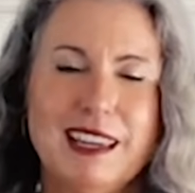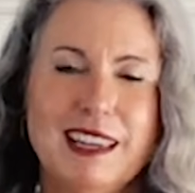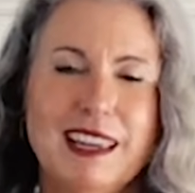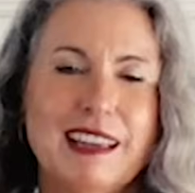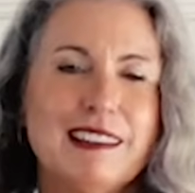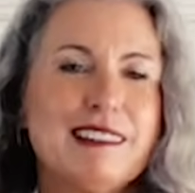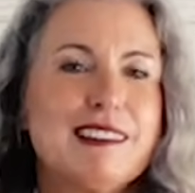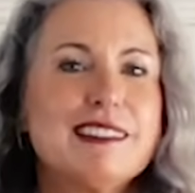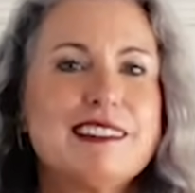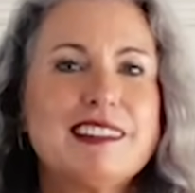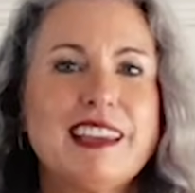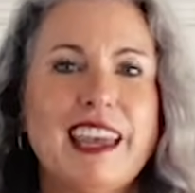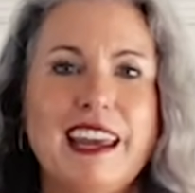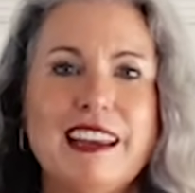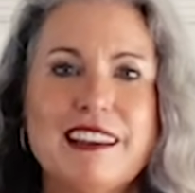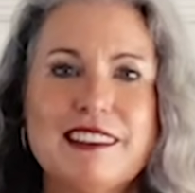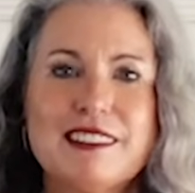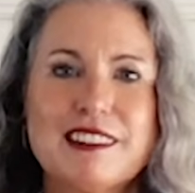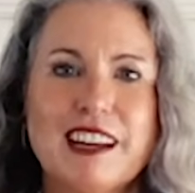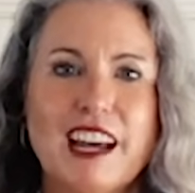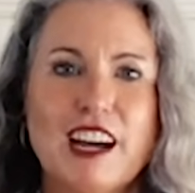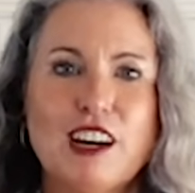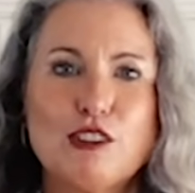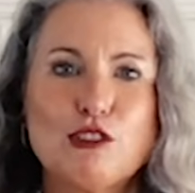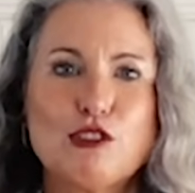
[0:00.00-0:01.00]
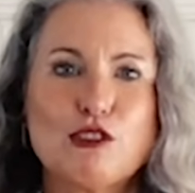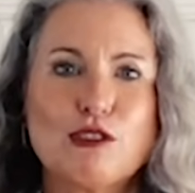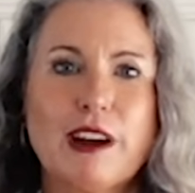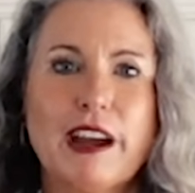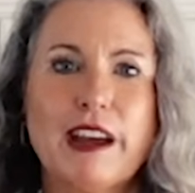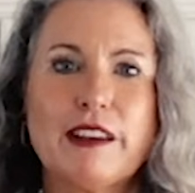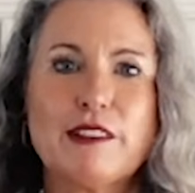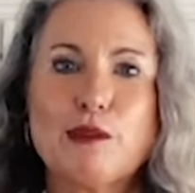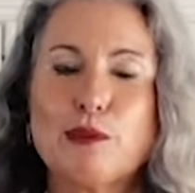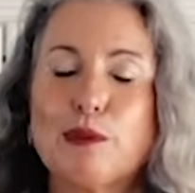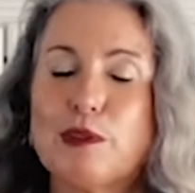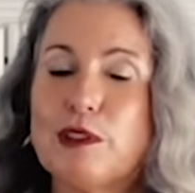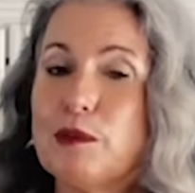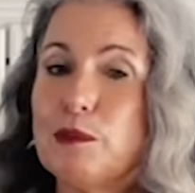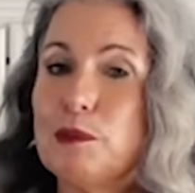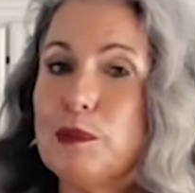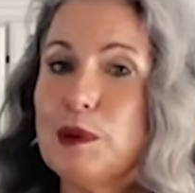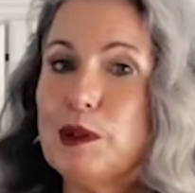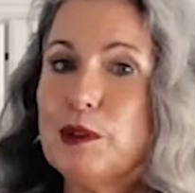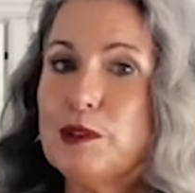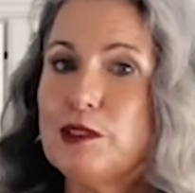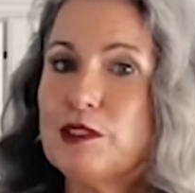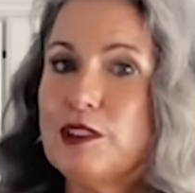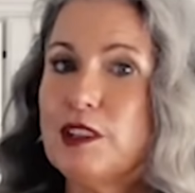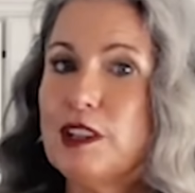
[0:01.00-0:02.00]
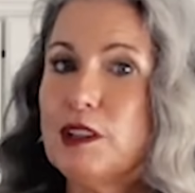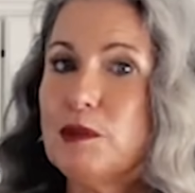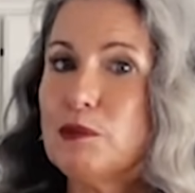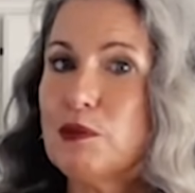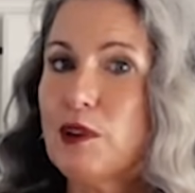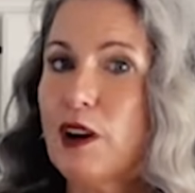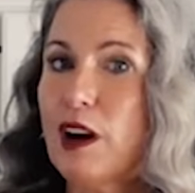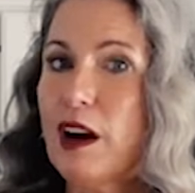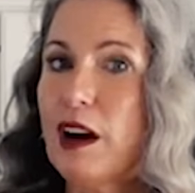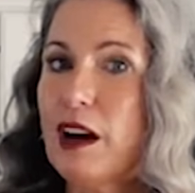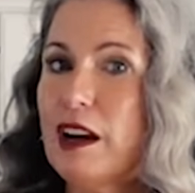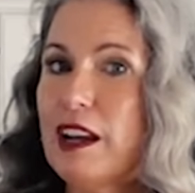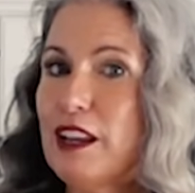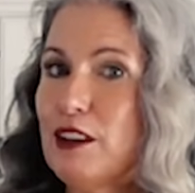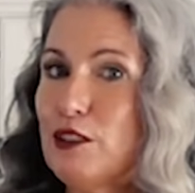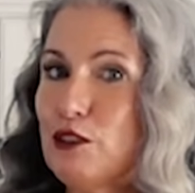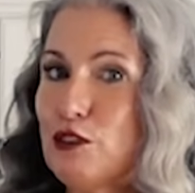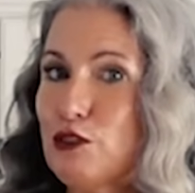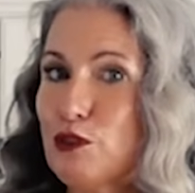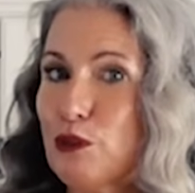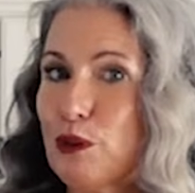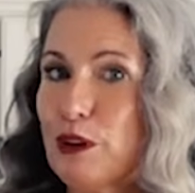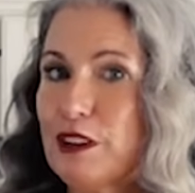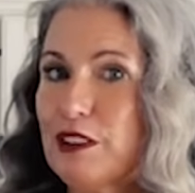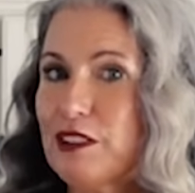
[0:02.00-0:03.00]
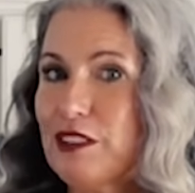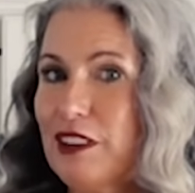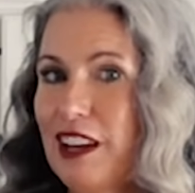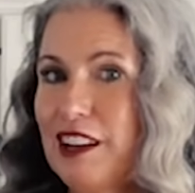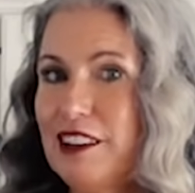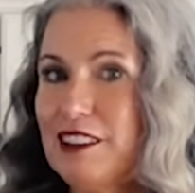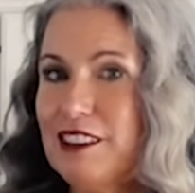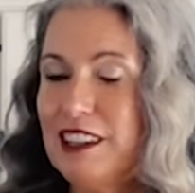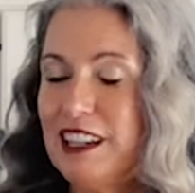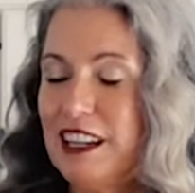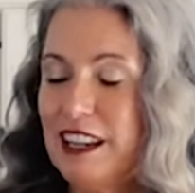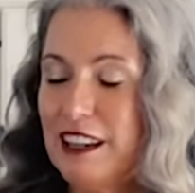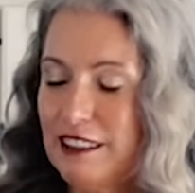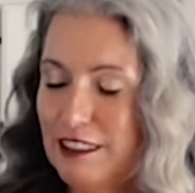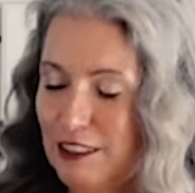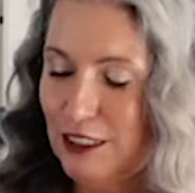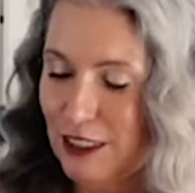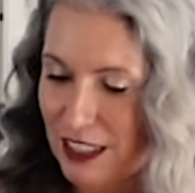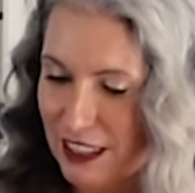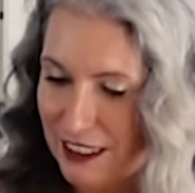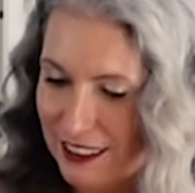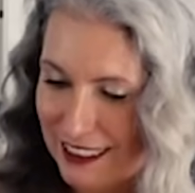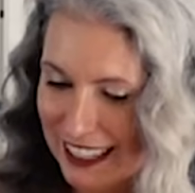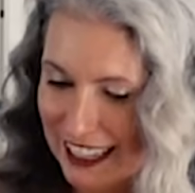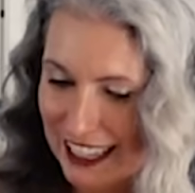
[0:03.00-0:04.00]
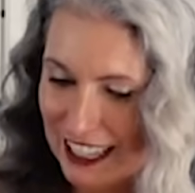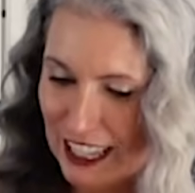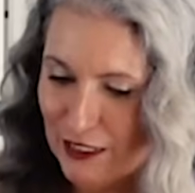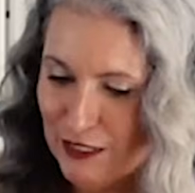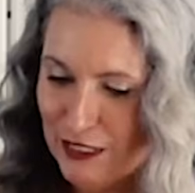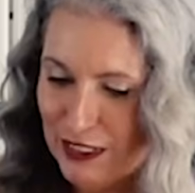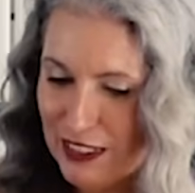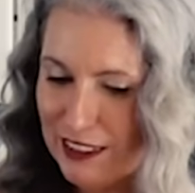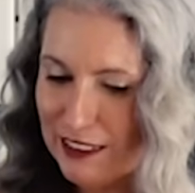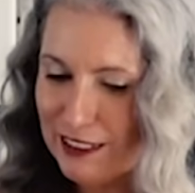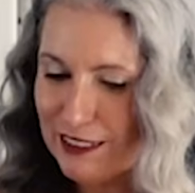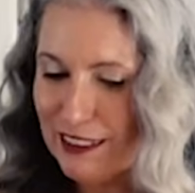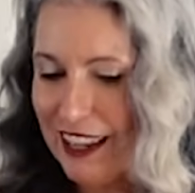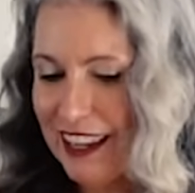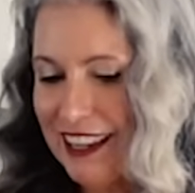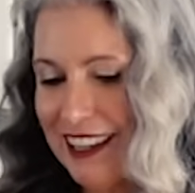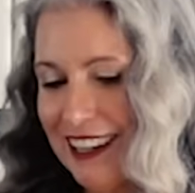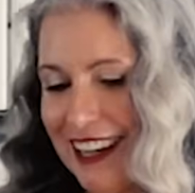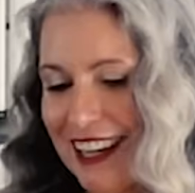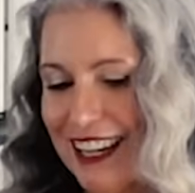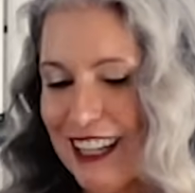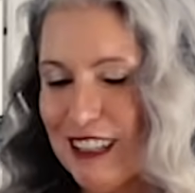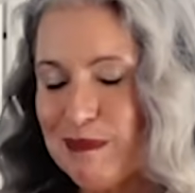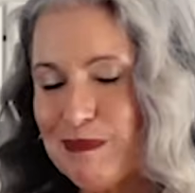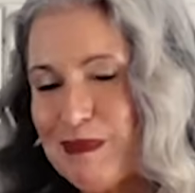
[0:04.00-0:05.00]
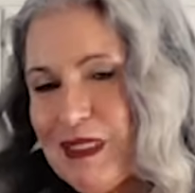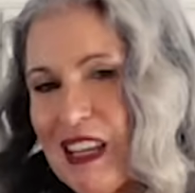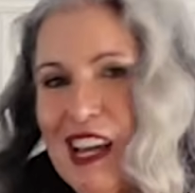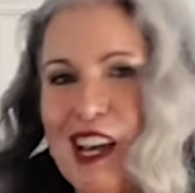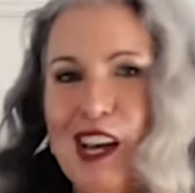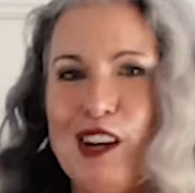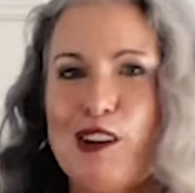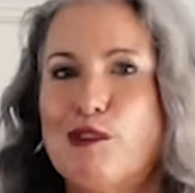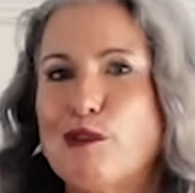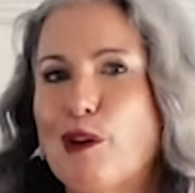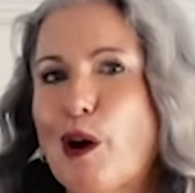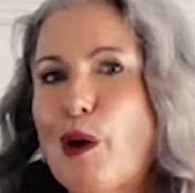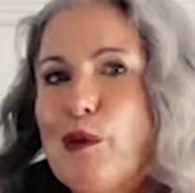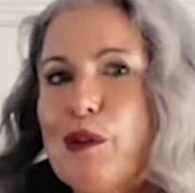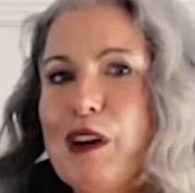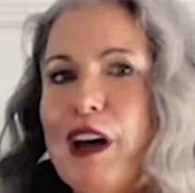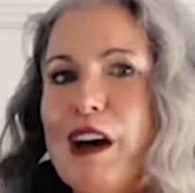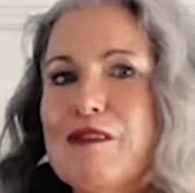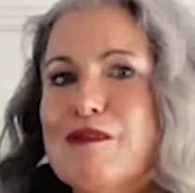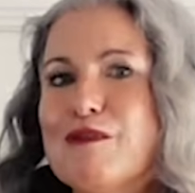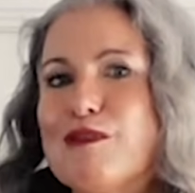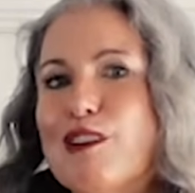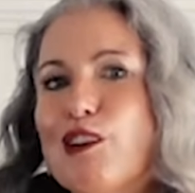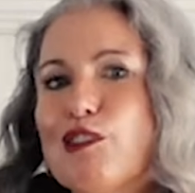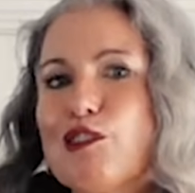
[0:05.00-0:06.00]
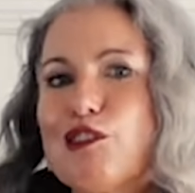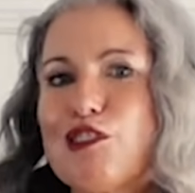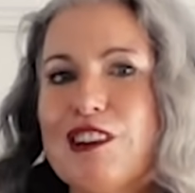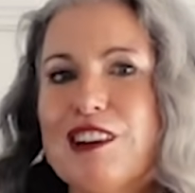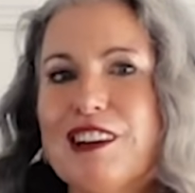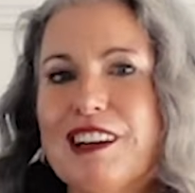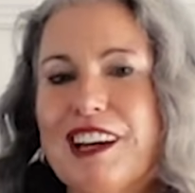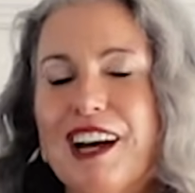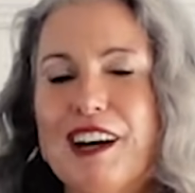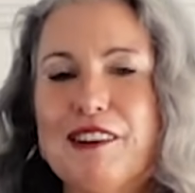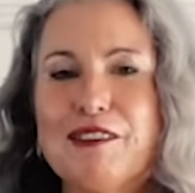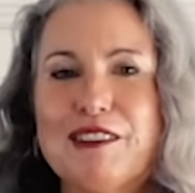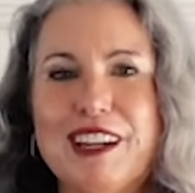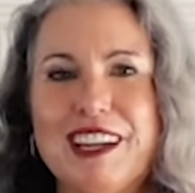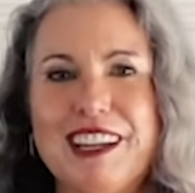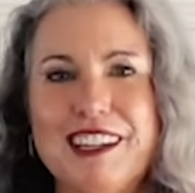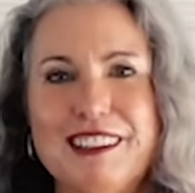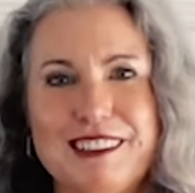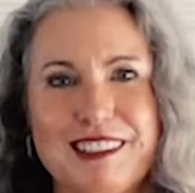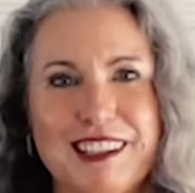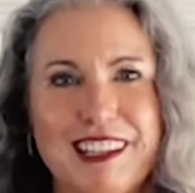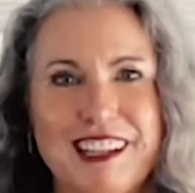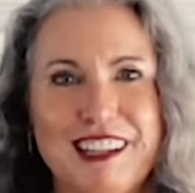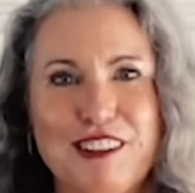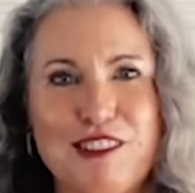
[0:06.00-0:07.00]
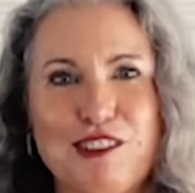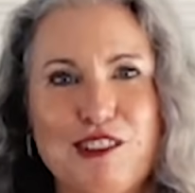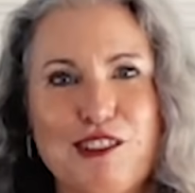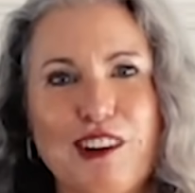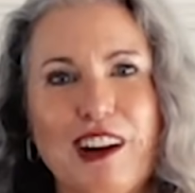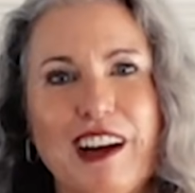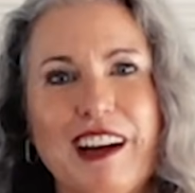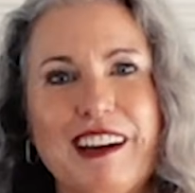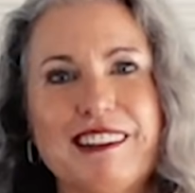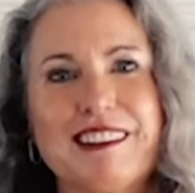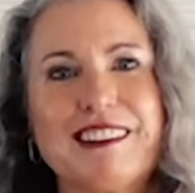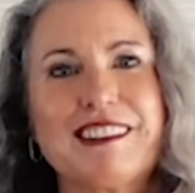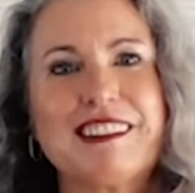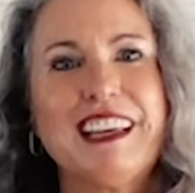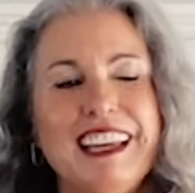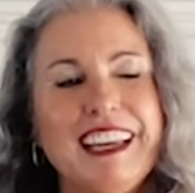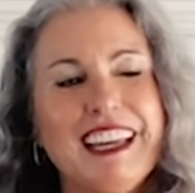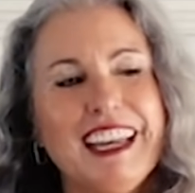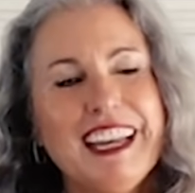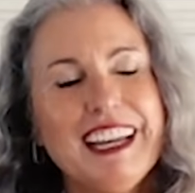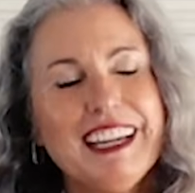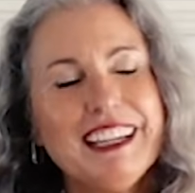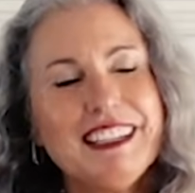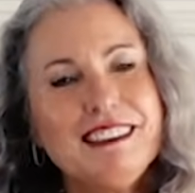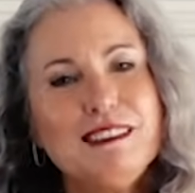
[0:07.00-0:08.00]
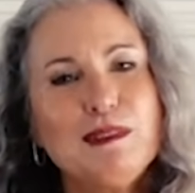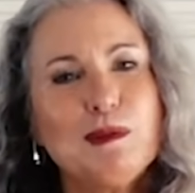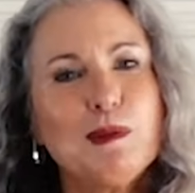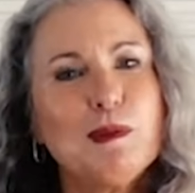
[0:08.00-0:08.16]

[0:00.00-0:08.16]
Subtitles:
It's a tank style dress with a built-in bra and shorts underneath. You can think of it as like a grown-up version of a tennis dress. It